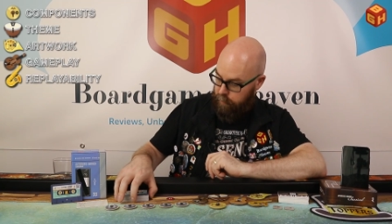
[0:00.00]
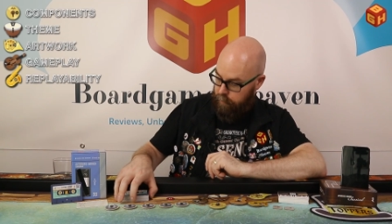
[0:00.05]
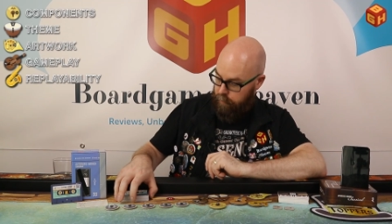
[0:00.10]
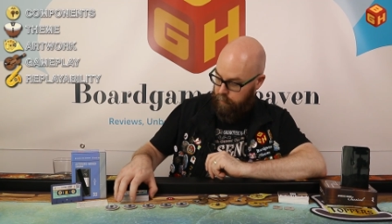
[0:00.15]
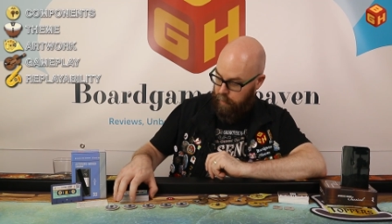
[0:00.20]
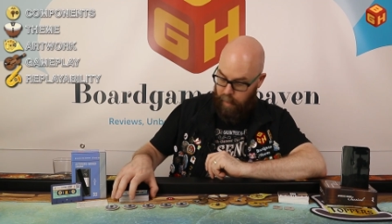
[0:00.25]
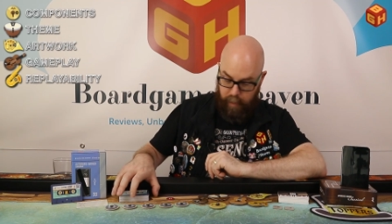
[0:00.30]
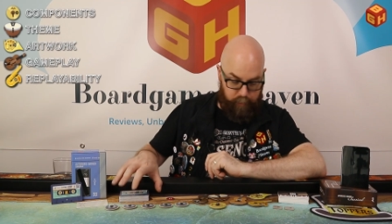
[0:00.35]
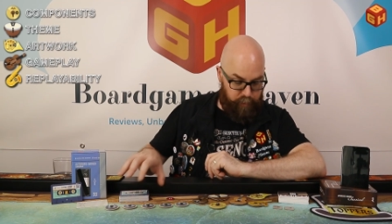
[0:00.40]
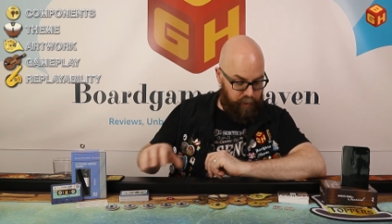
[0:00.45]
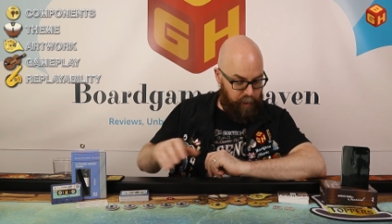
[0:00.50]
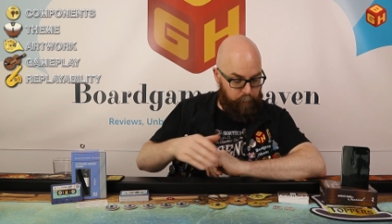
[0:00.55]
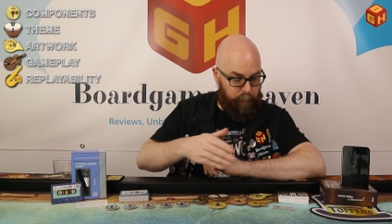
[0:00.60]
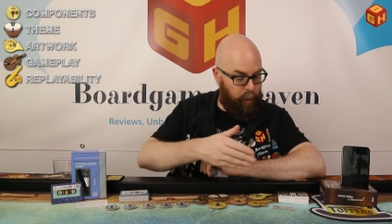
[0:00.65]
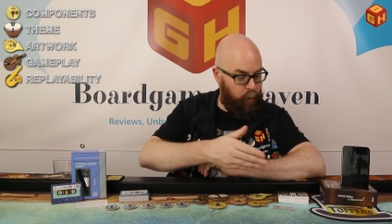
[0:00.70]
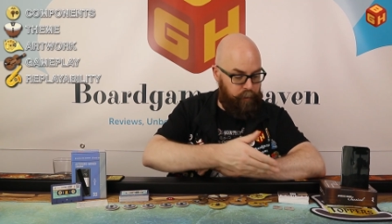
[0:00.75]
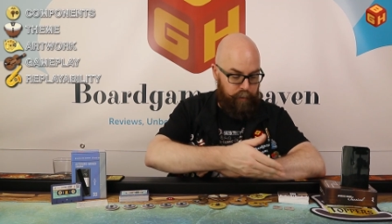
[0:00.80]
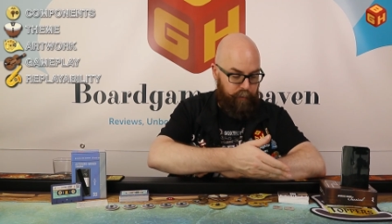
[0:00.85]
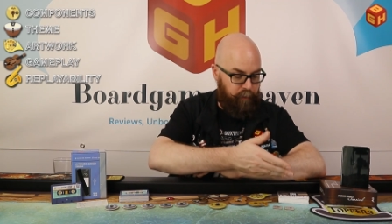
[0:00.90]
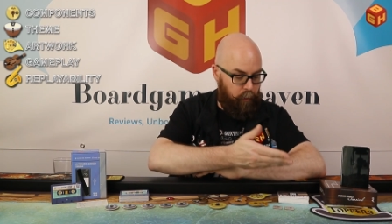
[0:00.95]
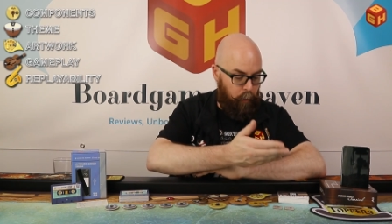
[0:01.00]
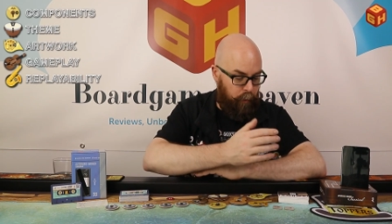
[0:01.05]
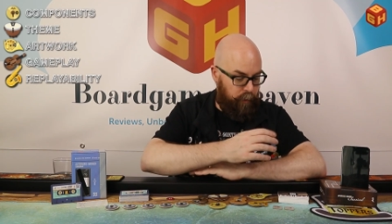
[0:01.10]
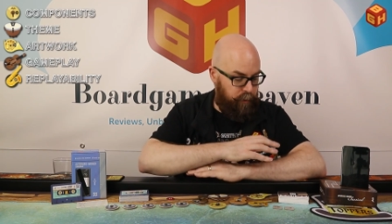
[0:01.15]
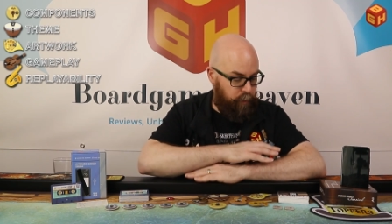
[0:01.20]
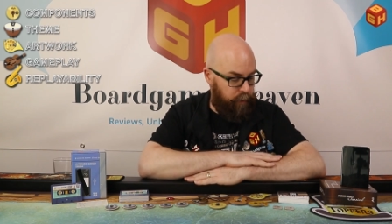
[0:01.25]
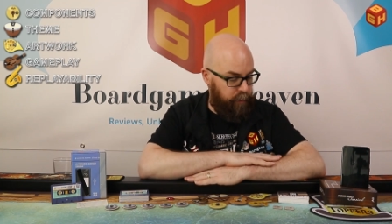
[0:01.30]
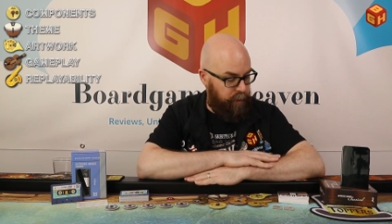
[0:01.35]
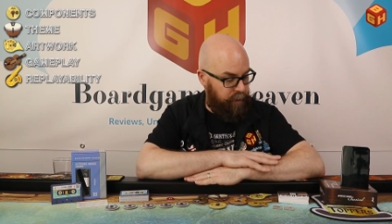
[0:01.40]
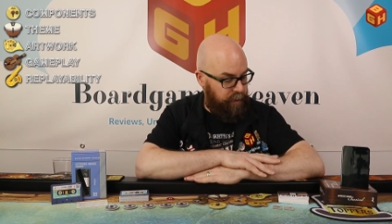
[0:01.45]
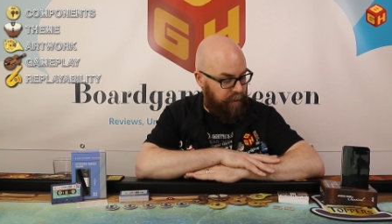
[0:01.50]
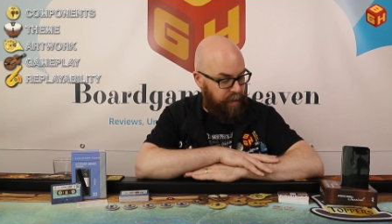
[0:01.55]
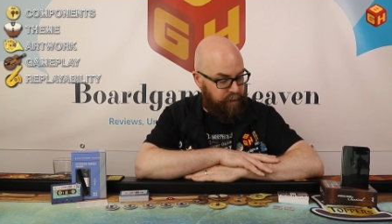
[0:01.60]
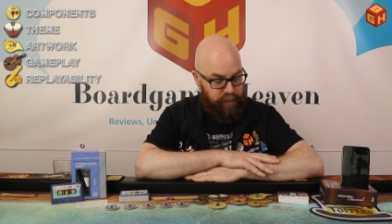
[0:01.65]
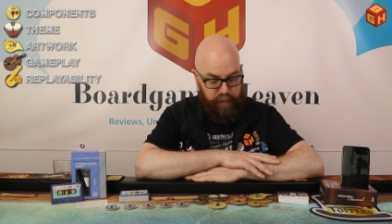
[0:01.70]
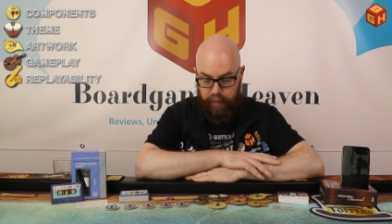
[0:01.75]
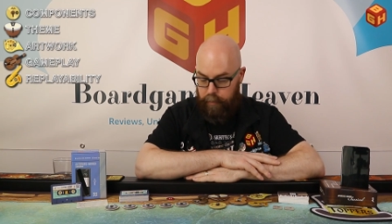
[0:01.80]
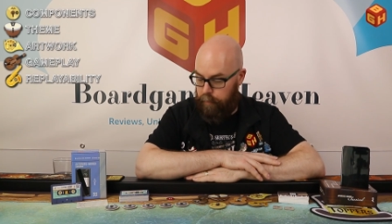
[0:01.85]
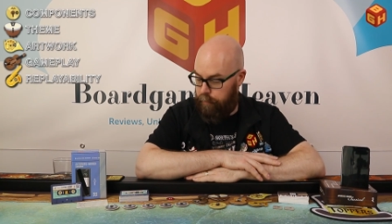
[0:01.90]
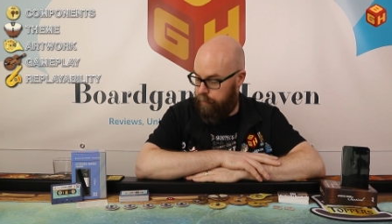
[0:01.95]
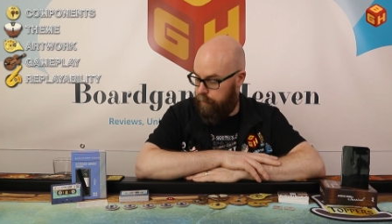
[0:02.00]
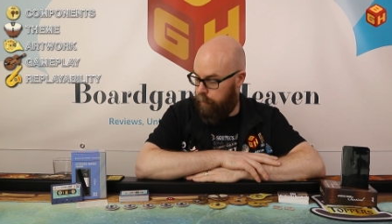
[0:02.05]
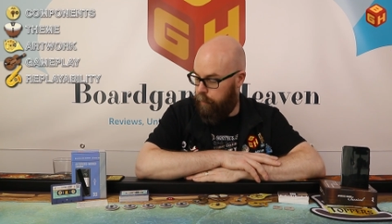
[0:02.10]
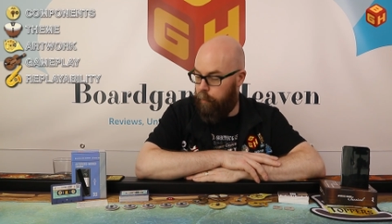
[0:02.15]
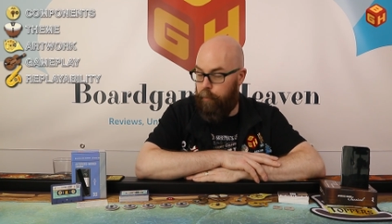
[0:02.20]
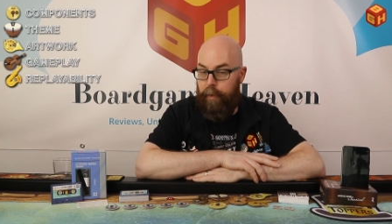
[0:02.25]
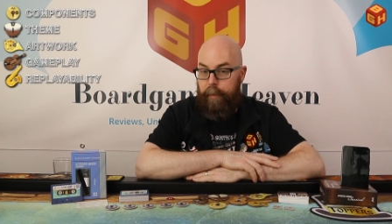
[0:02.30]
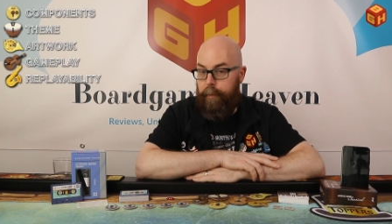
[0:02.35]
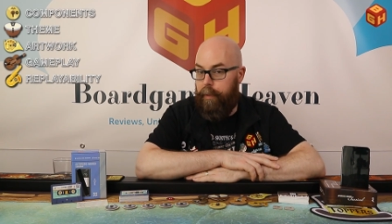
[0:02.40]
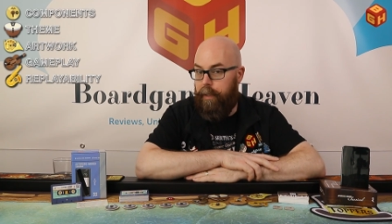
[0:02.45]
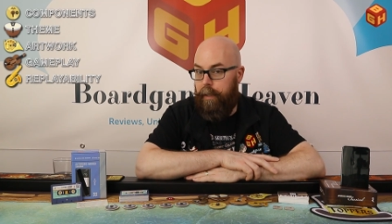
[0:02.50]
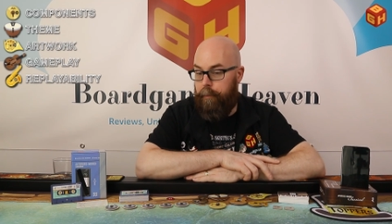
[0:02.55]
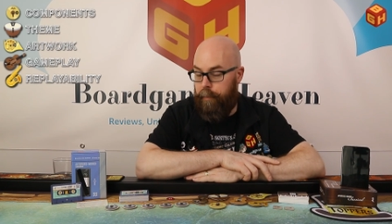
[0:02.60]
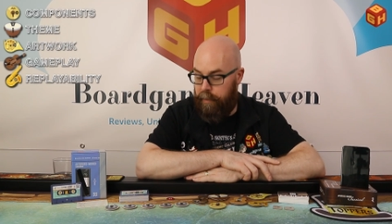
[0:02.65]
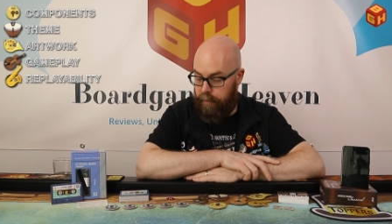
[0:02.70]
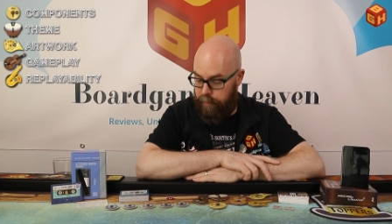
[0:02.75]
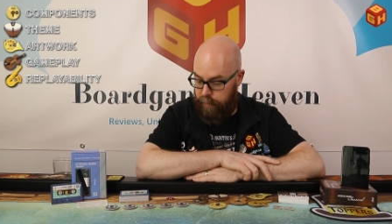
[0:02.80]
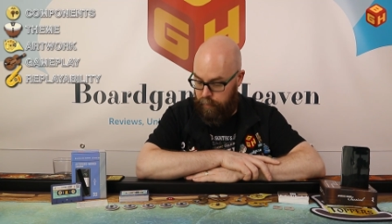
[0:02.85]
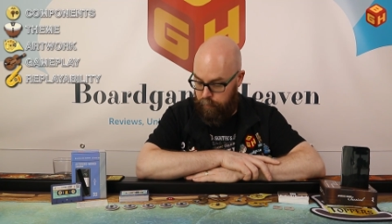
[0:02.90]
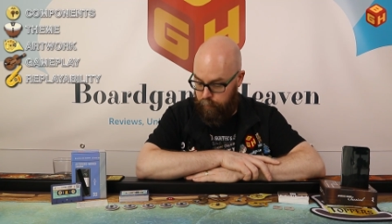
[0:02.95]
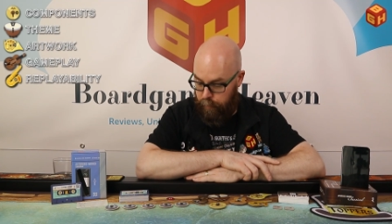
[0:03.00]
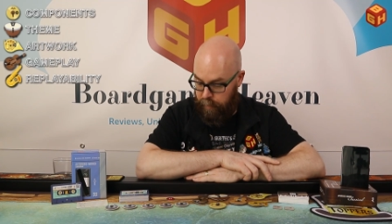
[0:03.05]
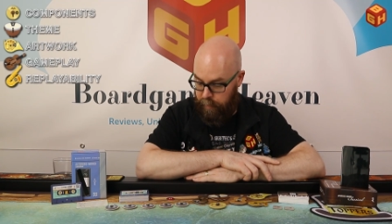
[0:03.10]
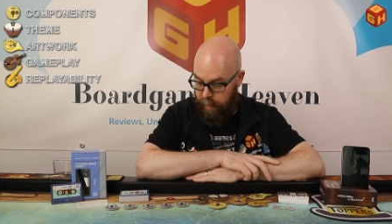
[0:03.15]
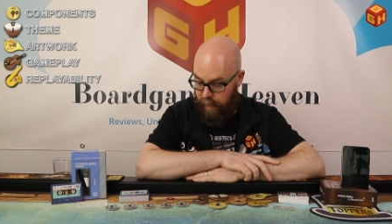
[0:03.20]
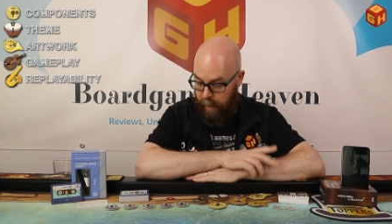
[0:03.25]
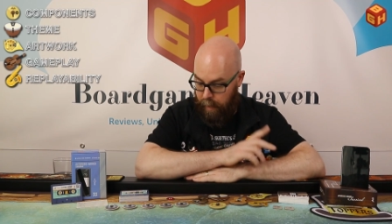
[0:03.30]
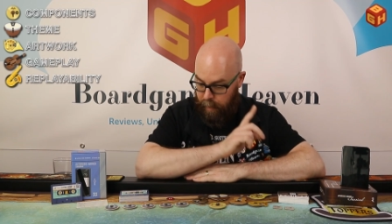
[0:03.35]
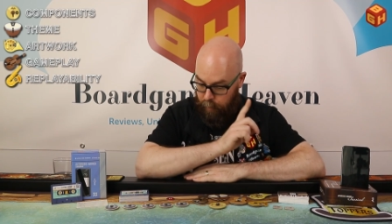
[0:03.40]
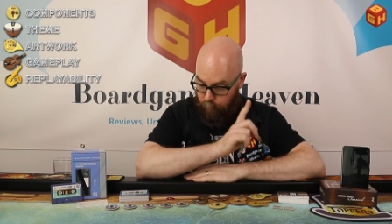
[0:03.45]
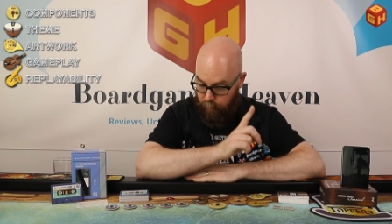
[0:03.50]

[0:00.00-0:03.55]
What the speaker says: yeah, same goes, of course, with the classical. So the replayability is really high.